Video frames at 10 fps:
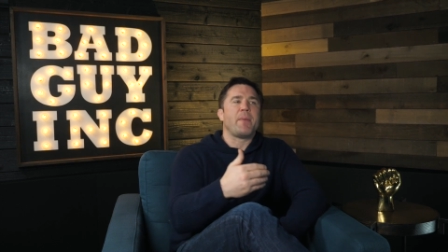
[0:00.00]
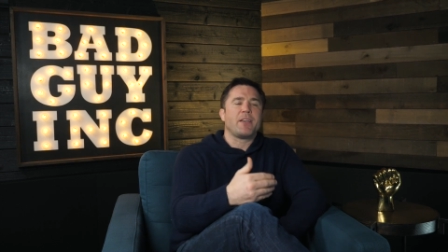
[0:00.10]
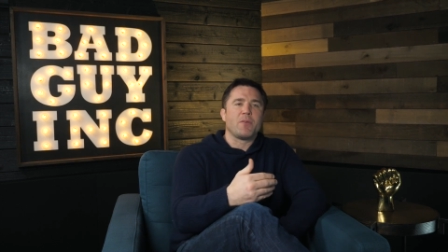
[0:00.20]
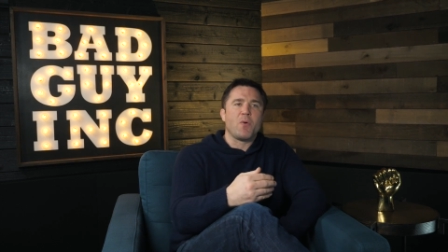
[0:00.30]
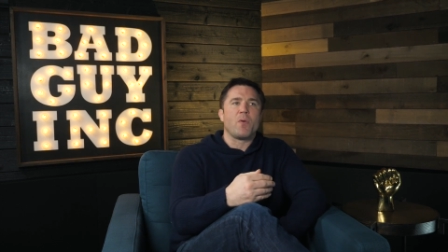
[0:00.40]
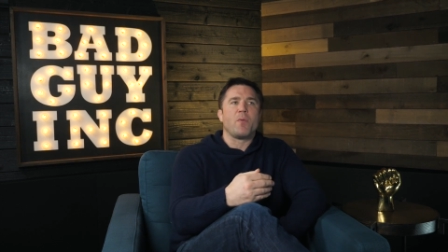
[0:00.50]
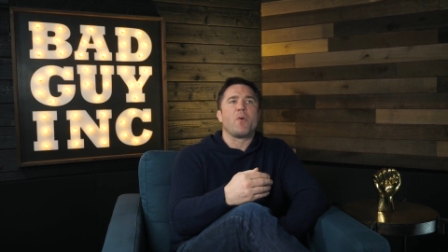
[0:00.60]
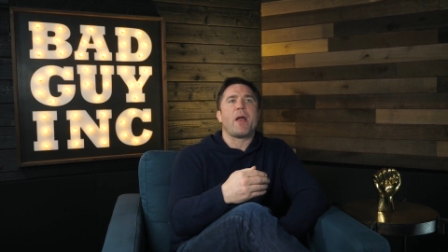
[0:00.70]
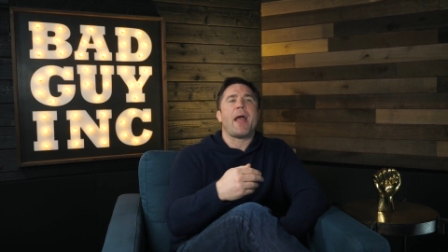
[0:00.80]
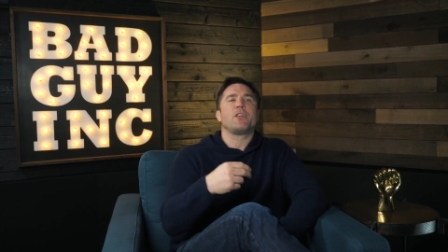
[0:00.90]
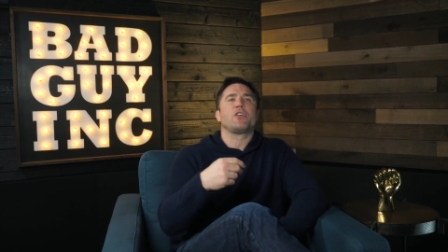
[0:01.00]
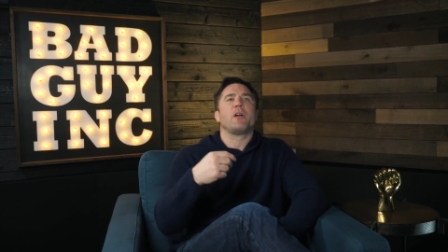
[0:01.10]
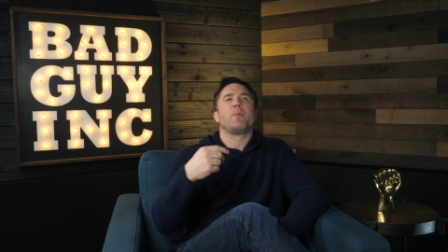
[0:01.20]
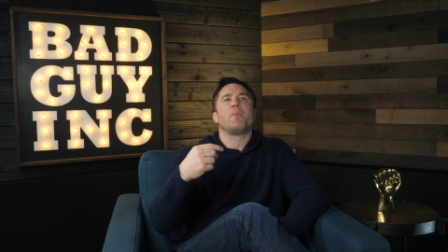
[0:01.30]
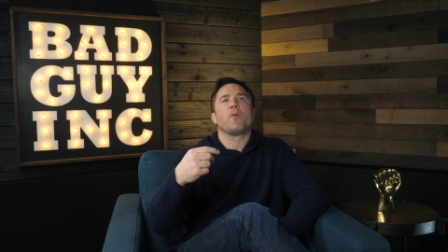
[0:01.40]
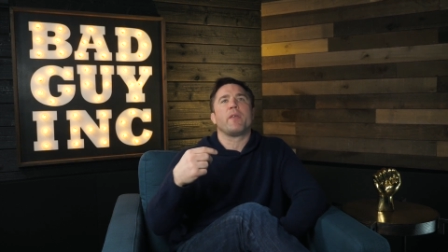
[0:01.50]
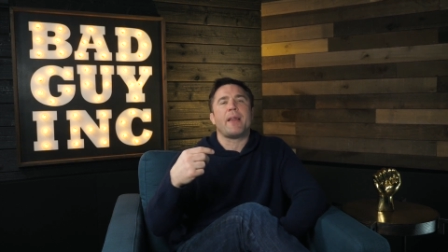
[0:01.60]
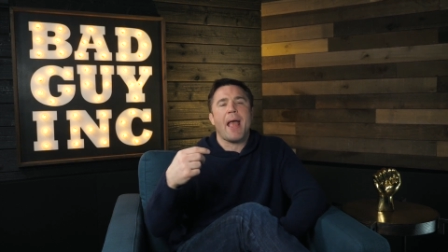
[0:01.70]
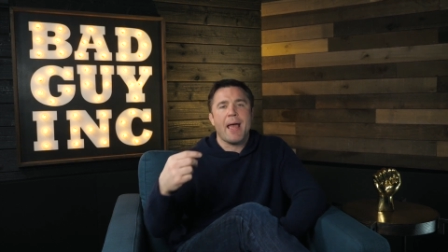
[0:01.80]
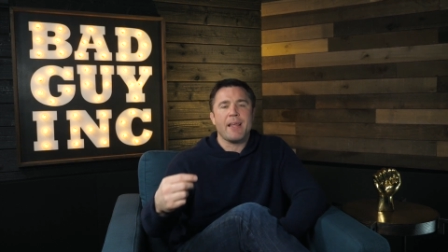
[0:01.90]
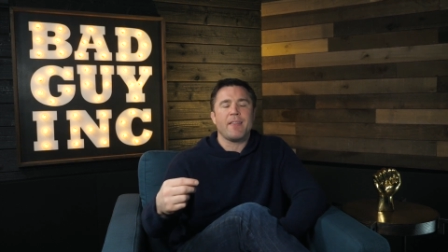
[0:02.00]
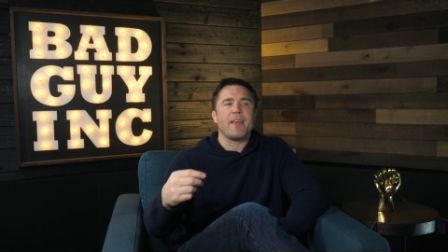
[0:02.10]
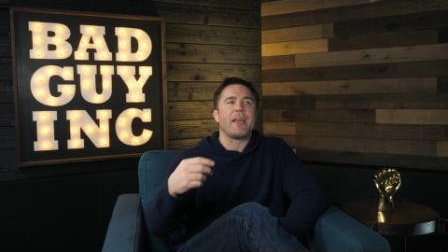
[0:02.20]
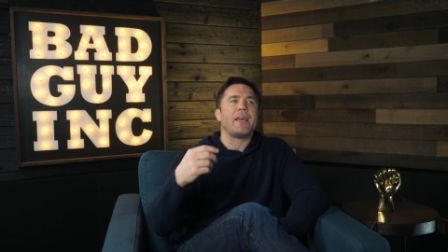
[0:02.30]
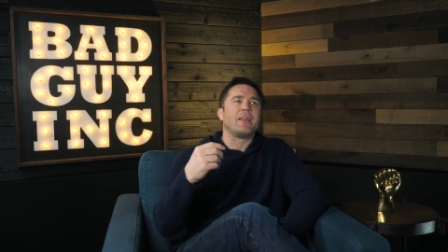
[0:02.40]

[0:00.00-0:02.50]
It makes him more more agile, but more than anything,